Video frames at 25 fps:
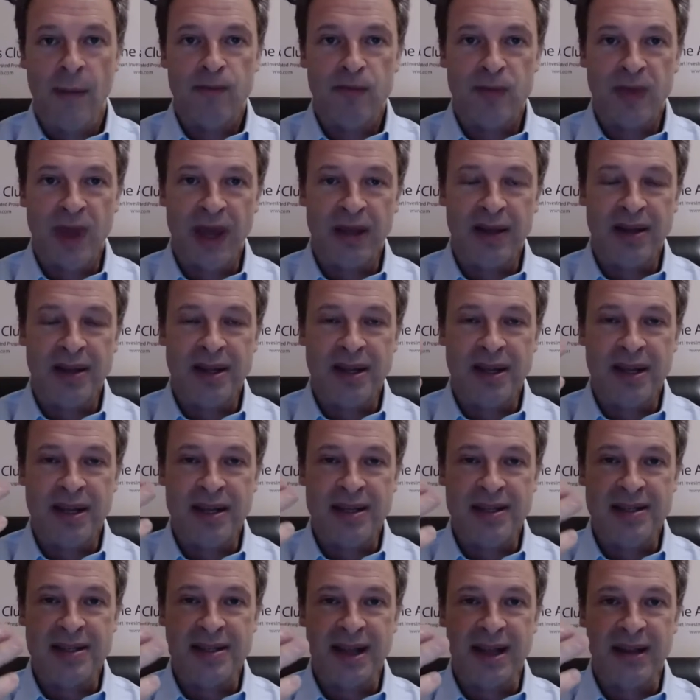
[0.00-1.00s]
that
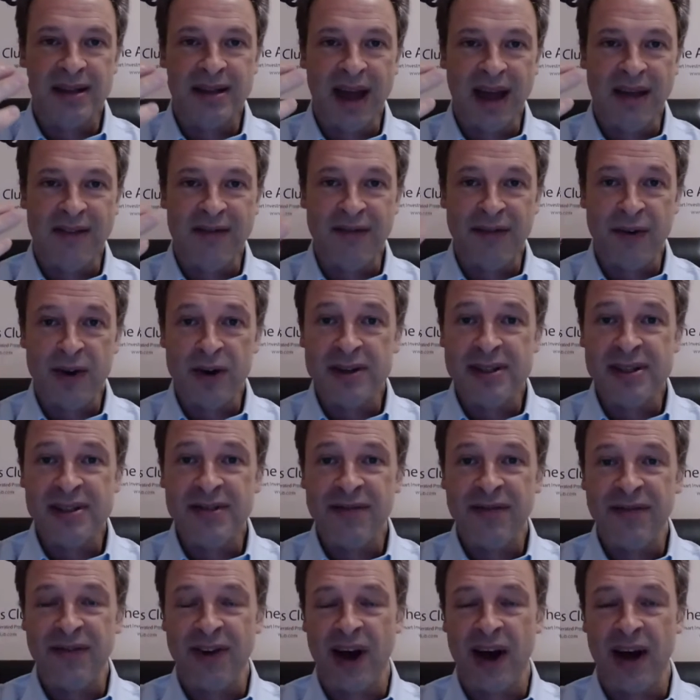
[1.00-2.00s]
is
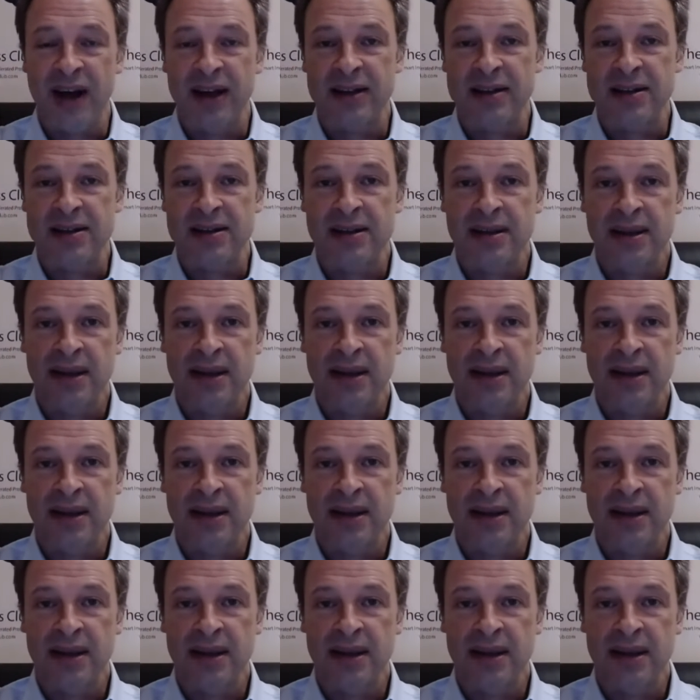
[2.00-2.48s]
diversified